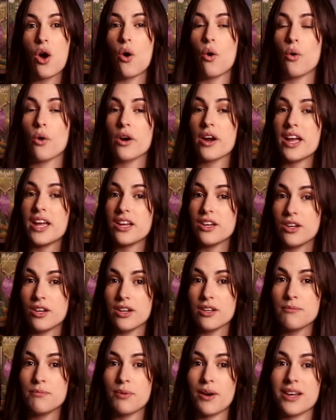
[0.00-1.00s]
or a
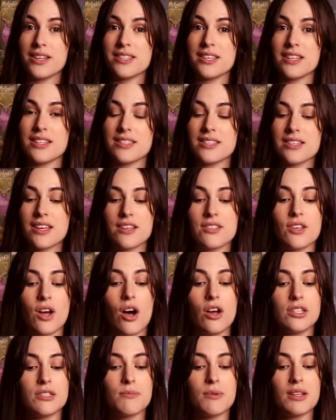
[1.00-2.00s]
good presence. Because
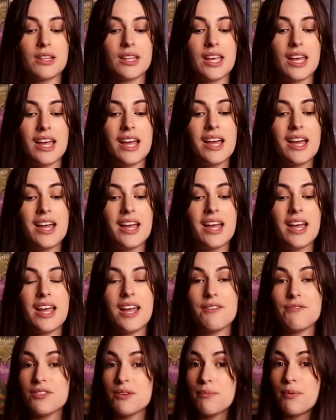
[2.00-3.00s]
ultimately,
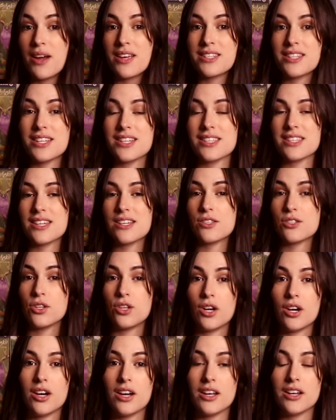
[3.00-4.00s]
if the presence is
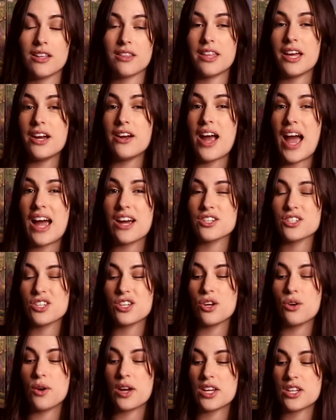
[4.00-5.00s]
good, they are actually
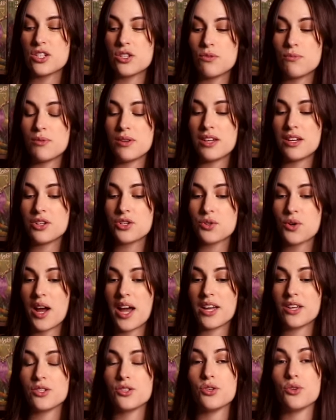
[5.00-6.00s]
going to be
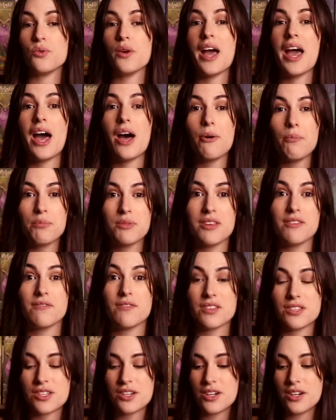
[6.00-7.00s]
trying to help the
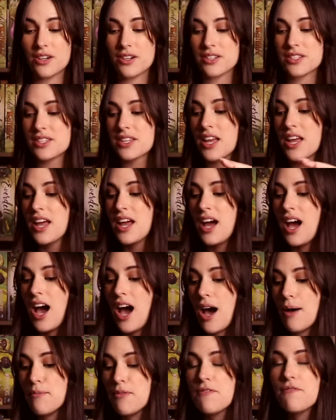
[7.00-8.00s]
visitors
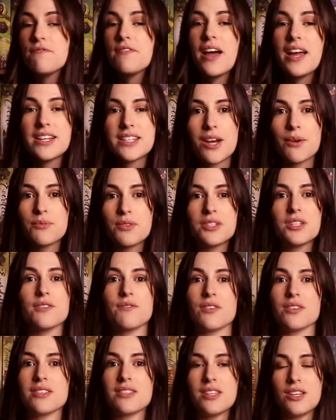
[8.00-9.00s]
find out the
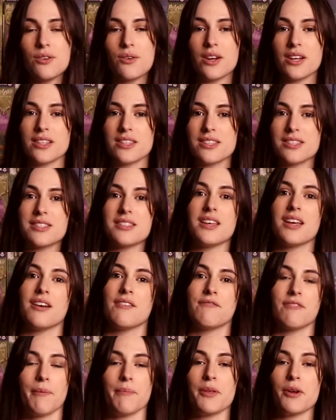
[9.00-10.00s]
different secrets
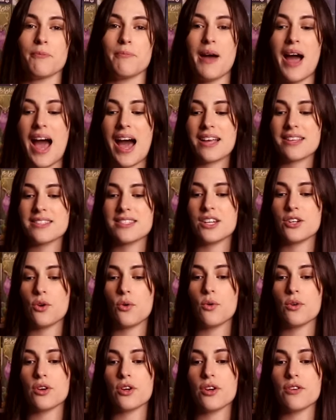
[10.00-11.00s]
from their past in
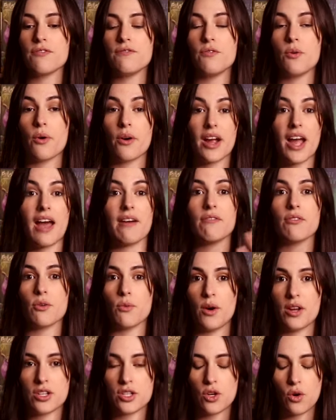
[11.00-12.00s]
order for
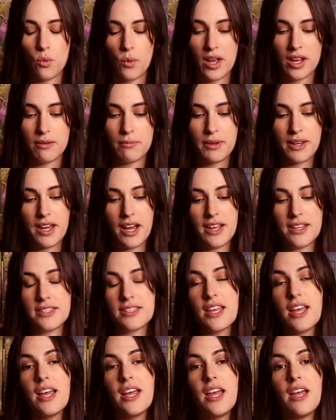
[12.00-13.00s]
everyone to win. Because
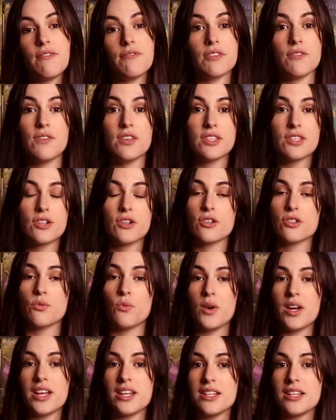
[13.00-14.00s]
if the visitors
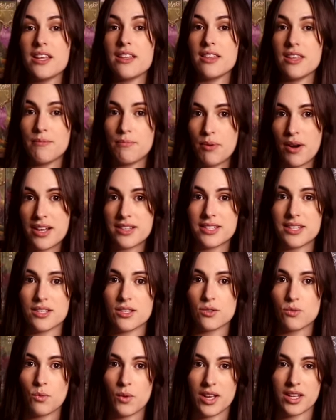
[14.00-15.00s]
win, the
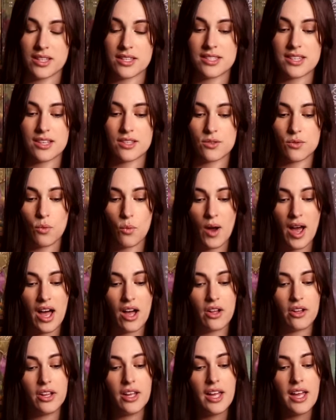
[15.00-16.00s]
presence wins as
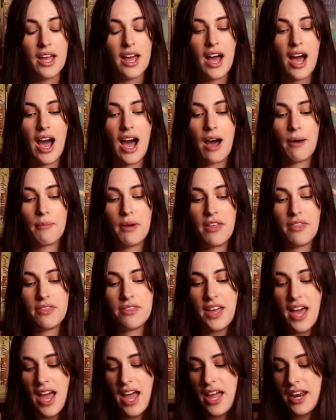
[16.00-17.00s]
well. And
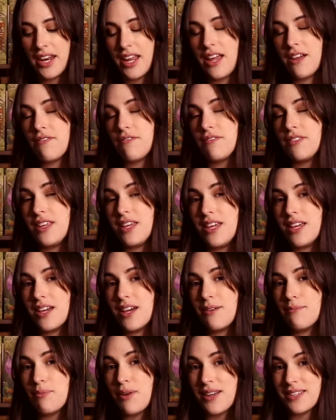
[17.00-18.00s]
then if
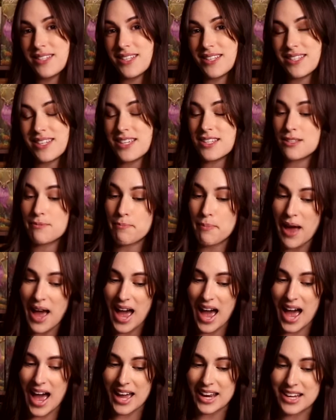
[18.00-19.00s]
the presence is
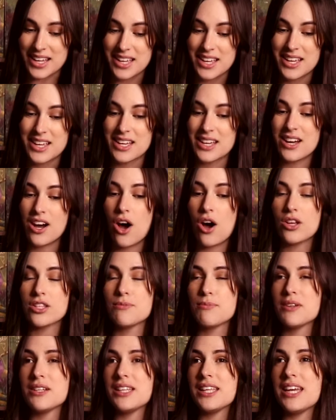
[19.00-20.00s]
bad,
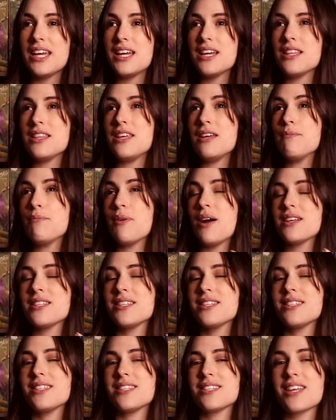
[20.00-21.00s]
ultimately, the
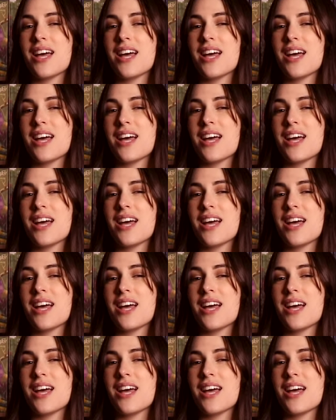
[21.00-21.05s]
presence is